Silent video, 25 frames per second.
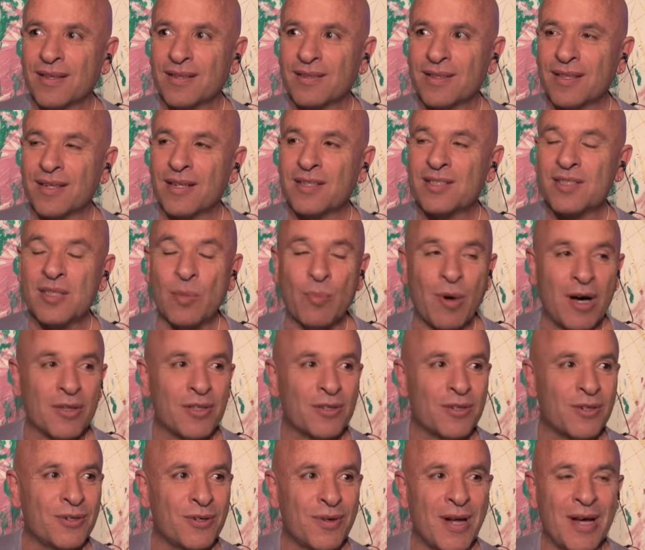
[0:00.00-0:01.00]
then it's the
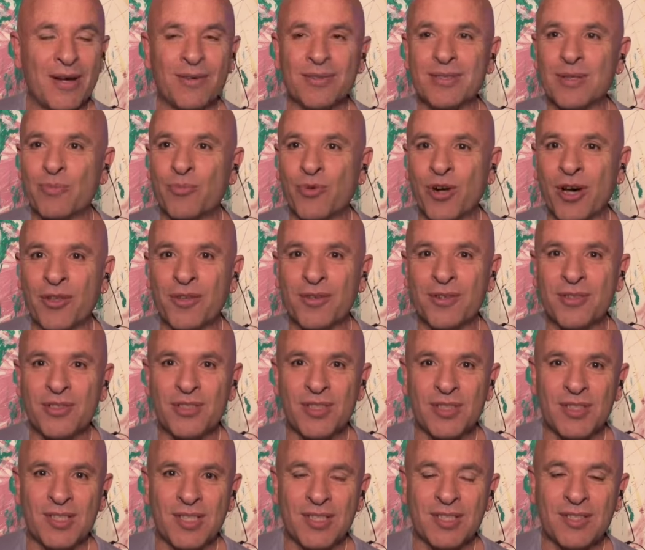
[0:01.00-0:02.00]
mother around, the brothers,
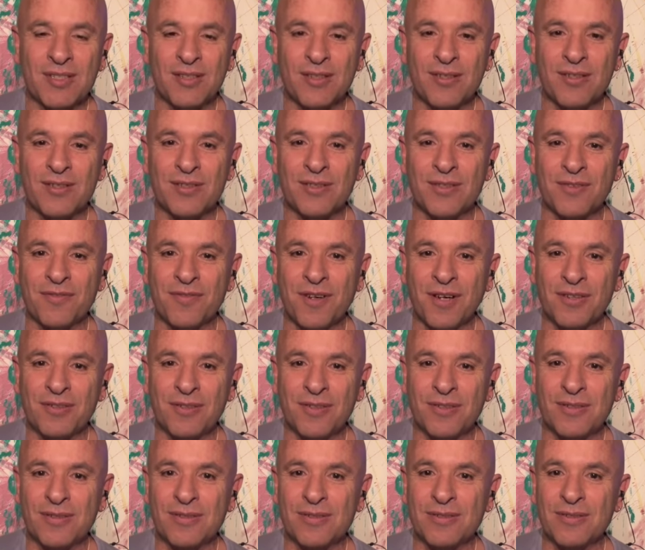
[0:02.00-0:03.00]
the sisters, the
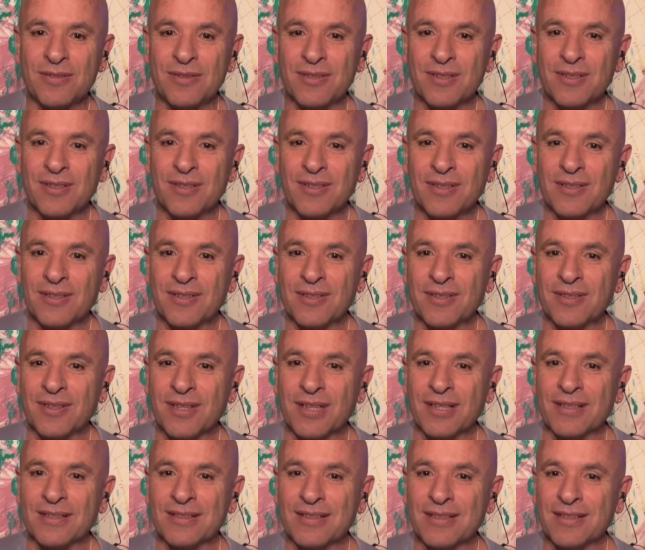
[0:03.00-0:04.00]
father,
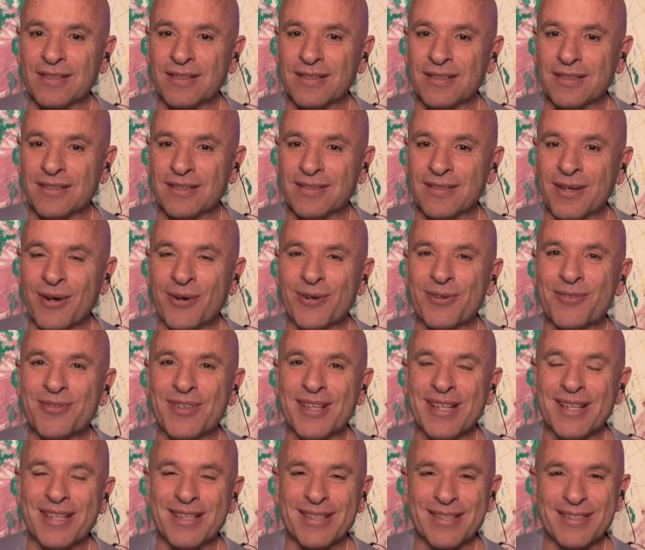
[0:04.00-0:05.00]
and the whole
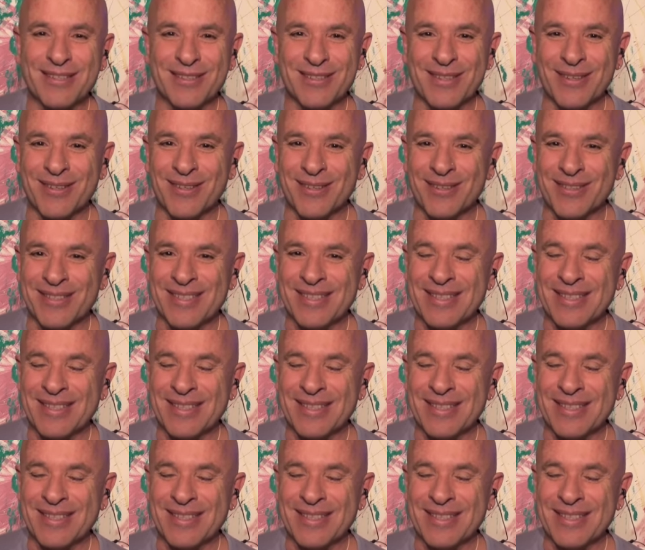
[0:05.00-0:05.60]
village, the whole